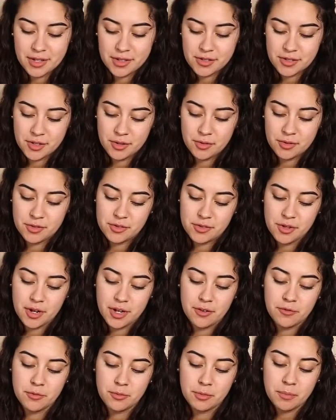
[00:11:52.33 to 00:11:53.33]
So,
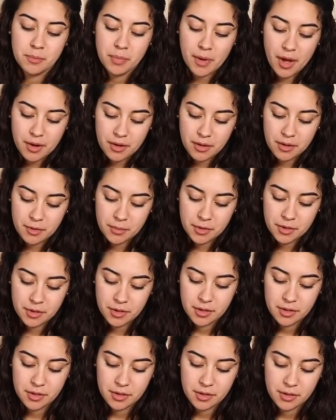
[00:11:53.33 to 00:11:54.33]
starting from the bottom
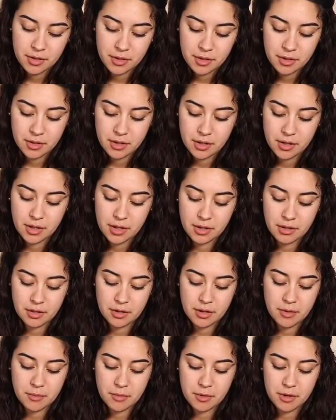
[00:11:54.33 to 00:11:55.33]
and
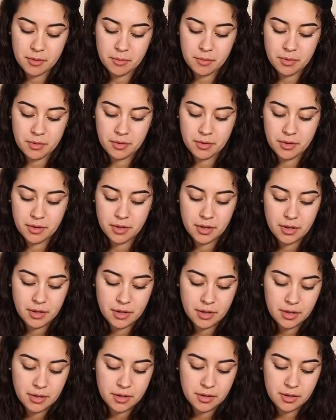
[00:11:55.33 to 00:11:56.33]
come up
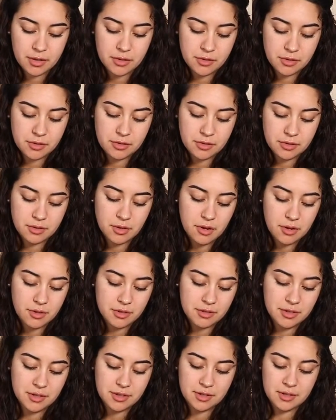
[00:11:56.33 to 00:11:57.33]
and just
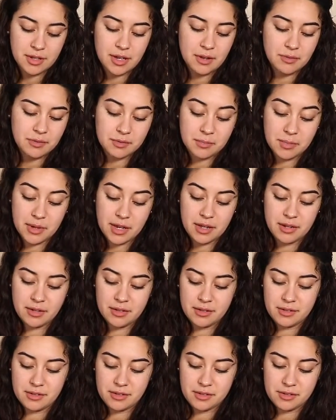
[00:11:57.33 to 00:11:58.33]
toss it. That was bad.
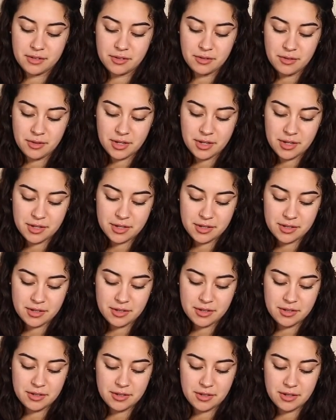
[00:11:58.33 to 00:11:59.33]
Just do
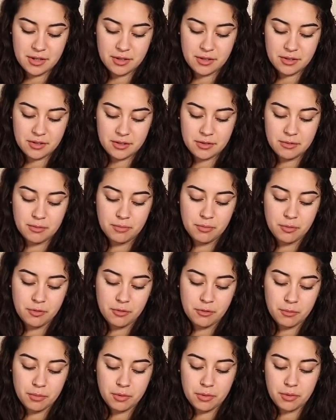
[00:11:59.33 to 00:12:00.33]
this and just
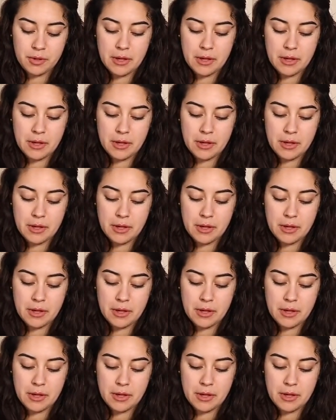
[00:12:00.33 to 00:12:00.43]
boop.